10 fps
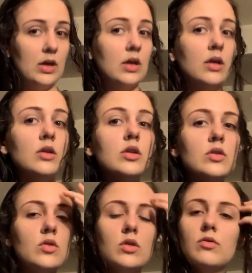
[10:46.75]
I
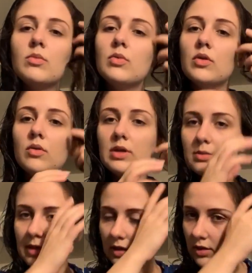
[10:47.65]
just sort of pull the rest
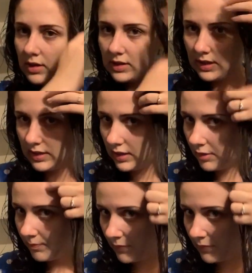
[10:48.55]
of my hair to the side there.